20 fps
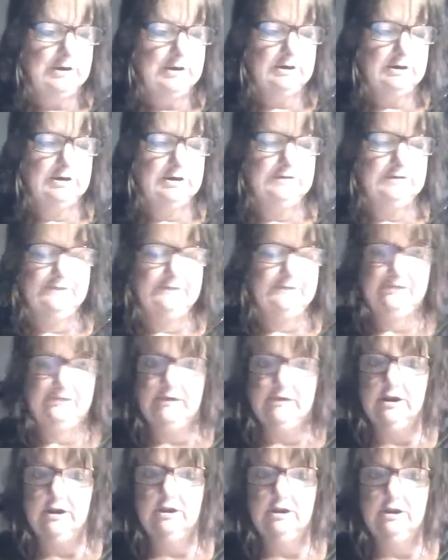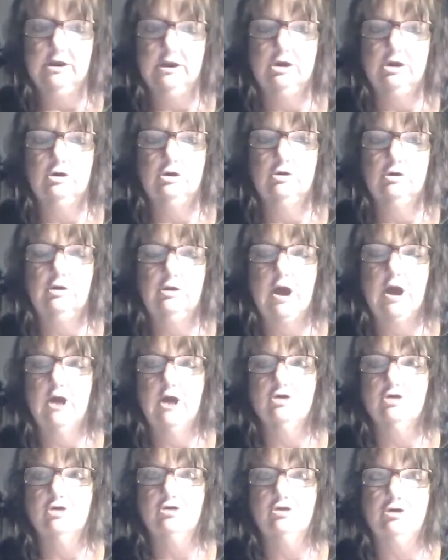need to see that you're
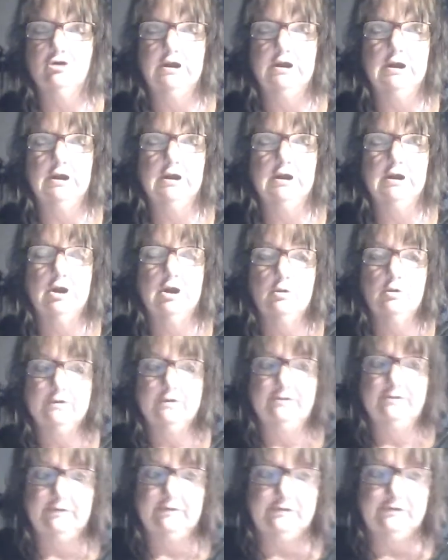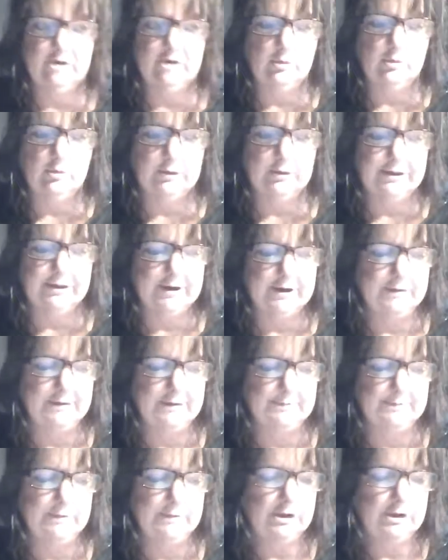actually coexisting with
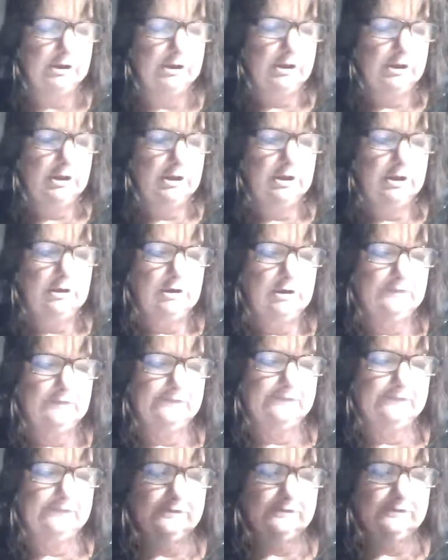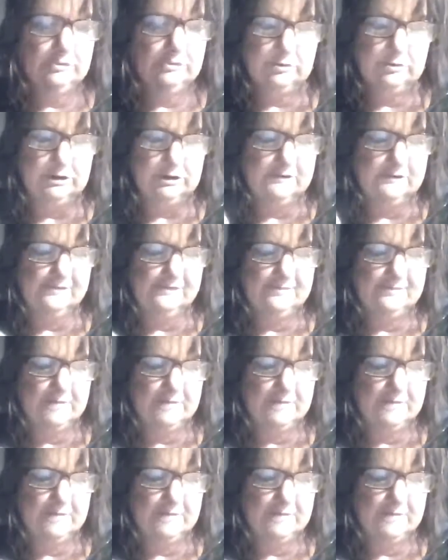them to do this.